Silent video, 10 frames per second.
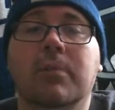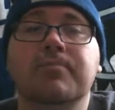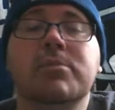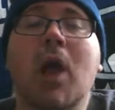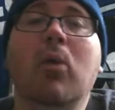
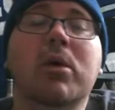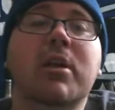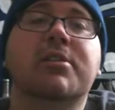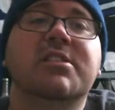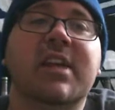No one
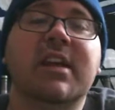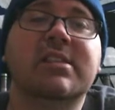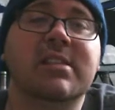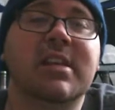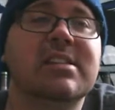
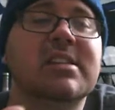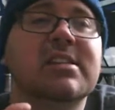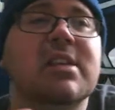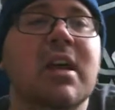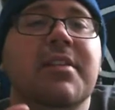understands. This
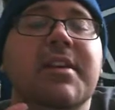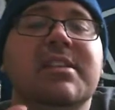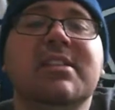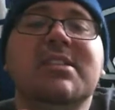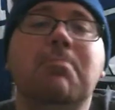is
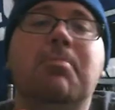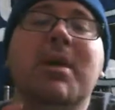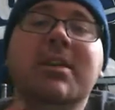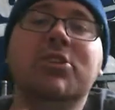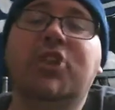the
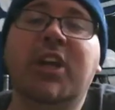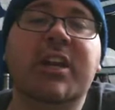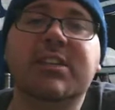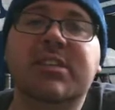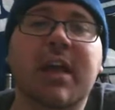biggest
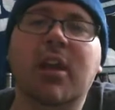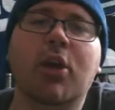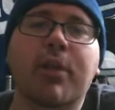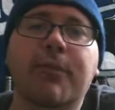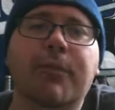cheating scandal
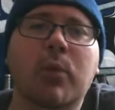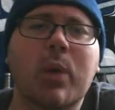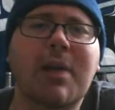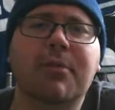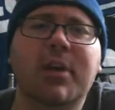that, for
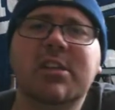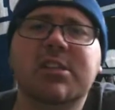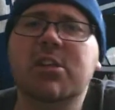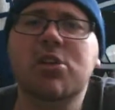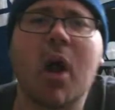whatever
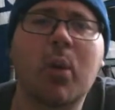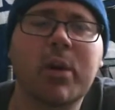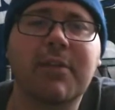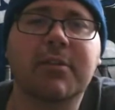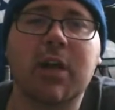reason, no one
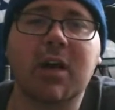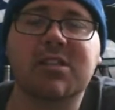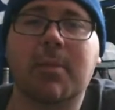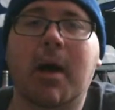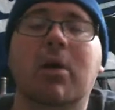ever talks
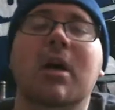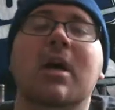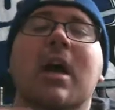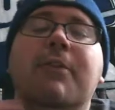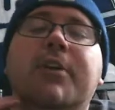about.
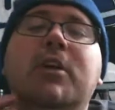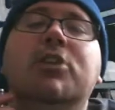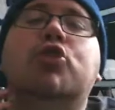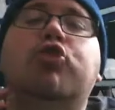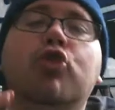If you're a
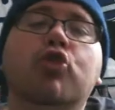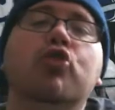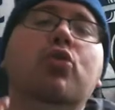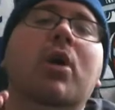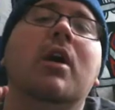
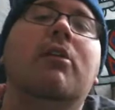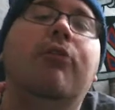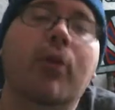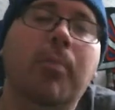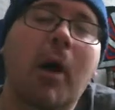true
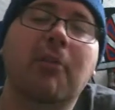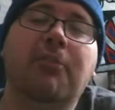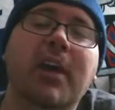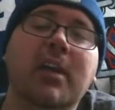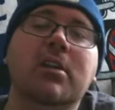football
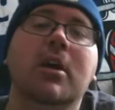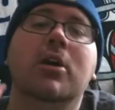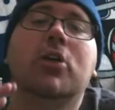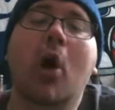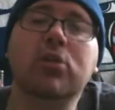fan,
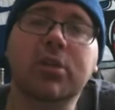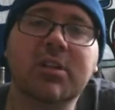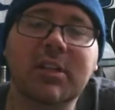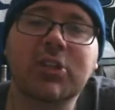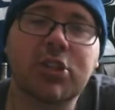go
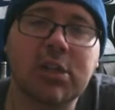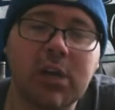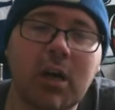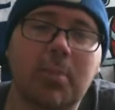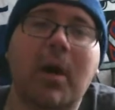look this shit
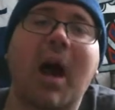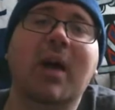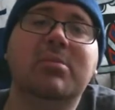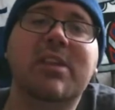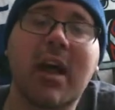up.
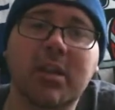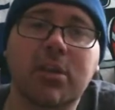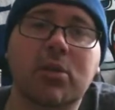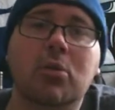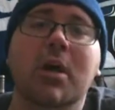I'm telling
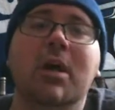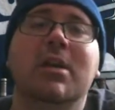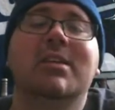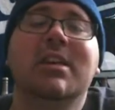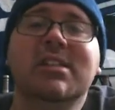you.
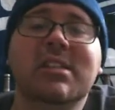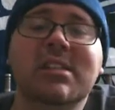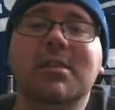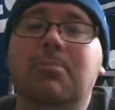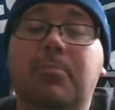
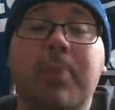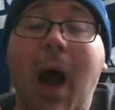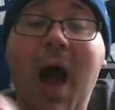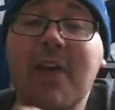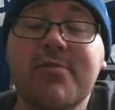
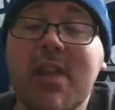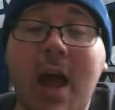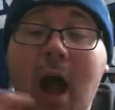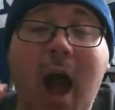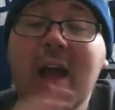
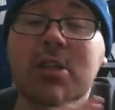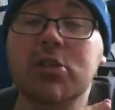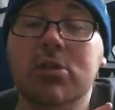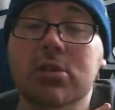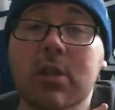
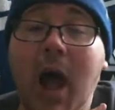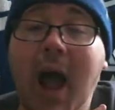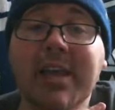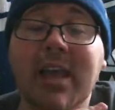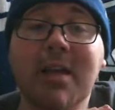I
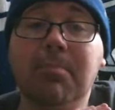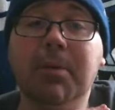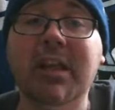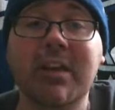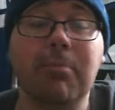can't
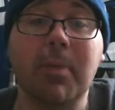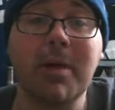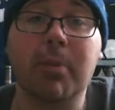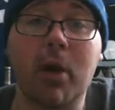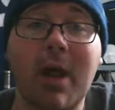believe
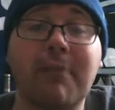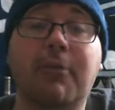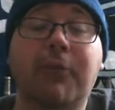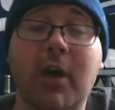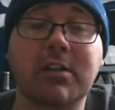people don't ever
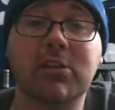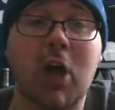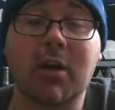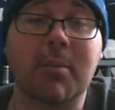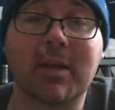fucking
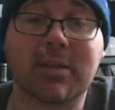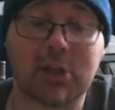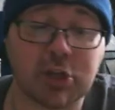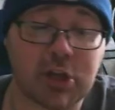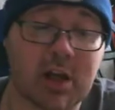talk about this
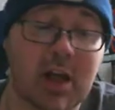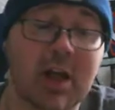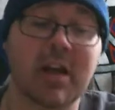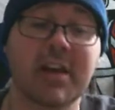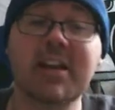shit.
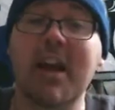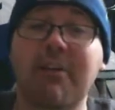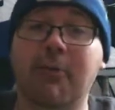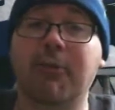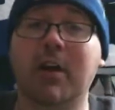They
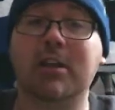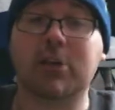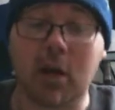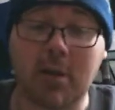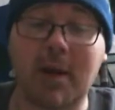never fucking
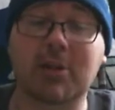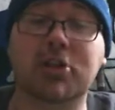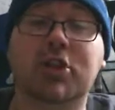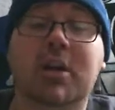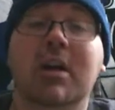talk about this
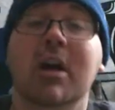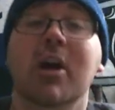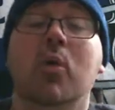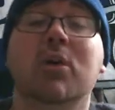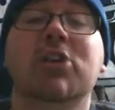shit.
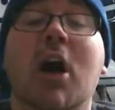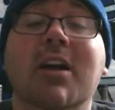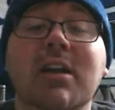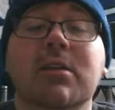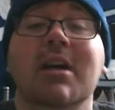We're
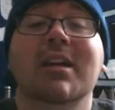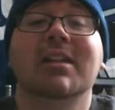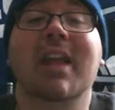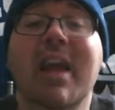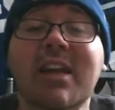talking
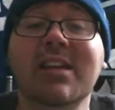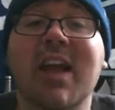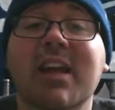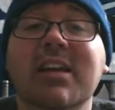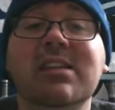late
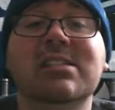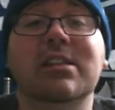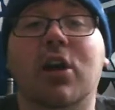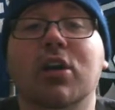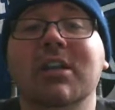90s
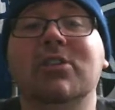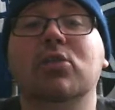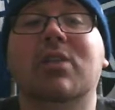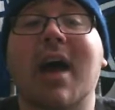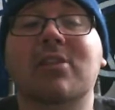and early
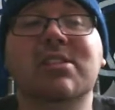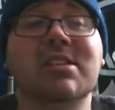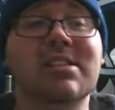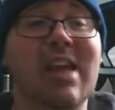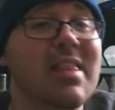
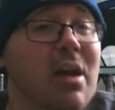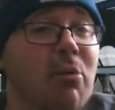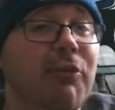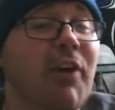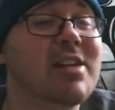2000s, and they
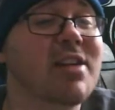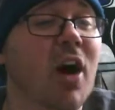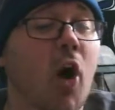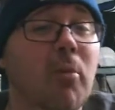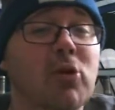were fined
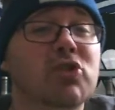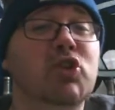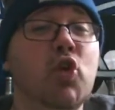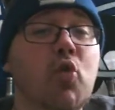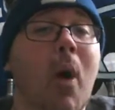almost
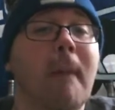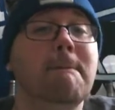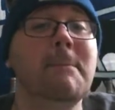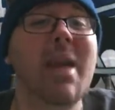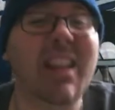$2
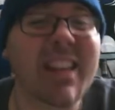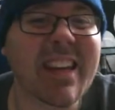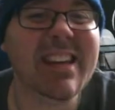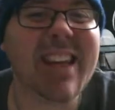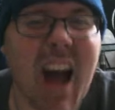
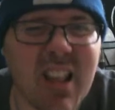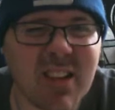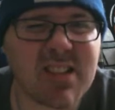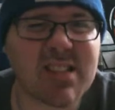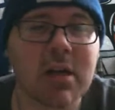million.
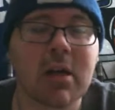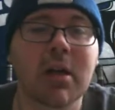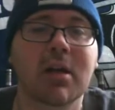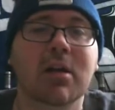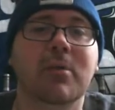
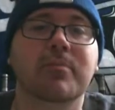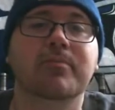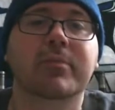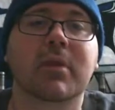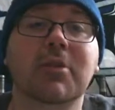
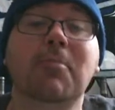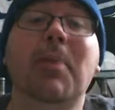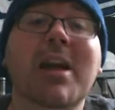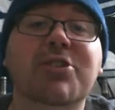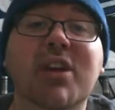The
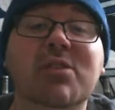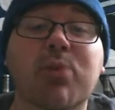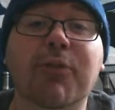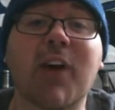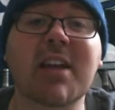Patriots
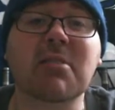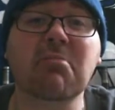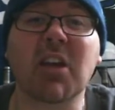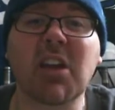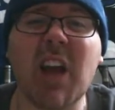were fined $1
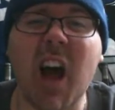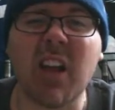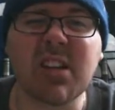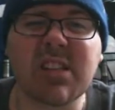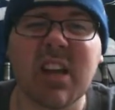million,
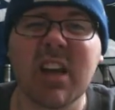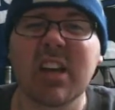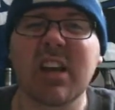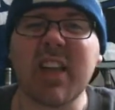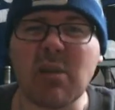
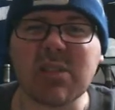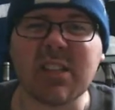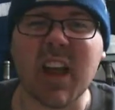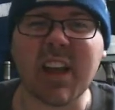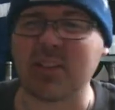and that was in
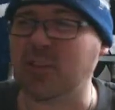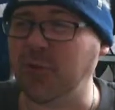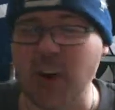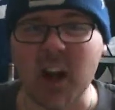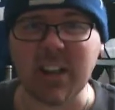like
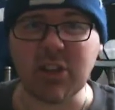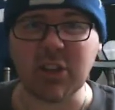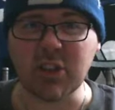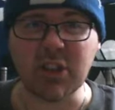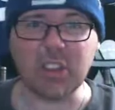fucking
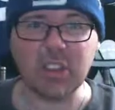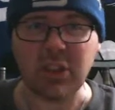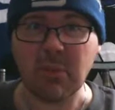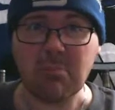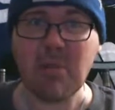
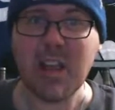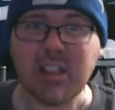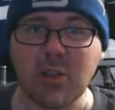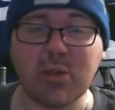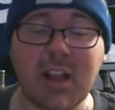
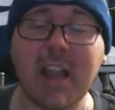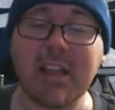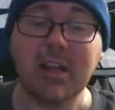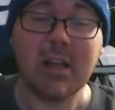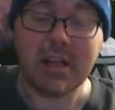
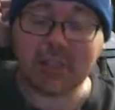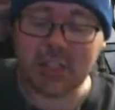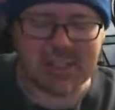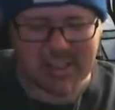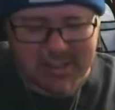
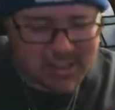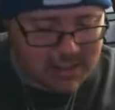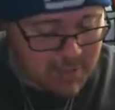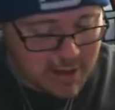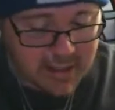it
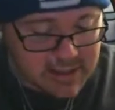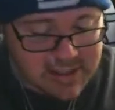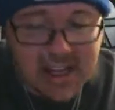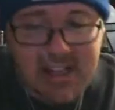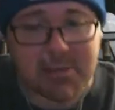doesn't make any
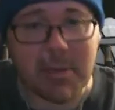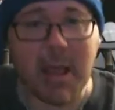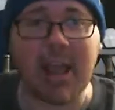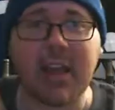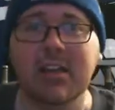sense,
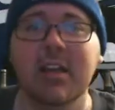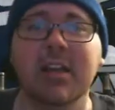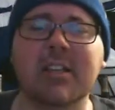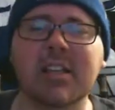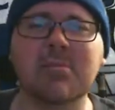man. It
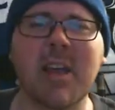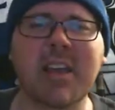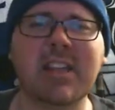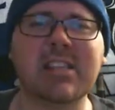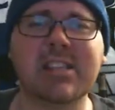doesn't make
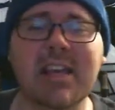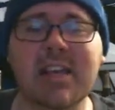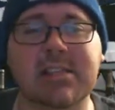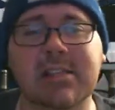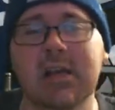any
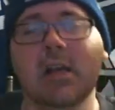sense.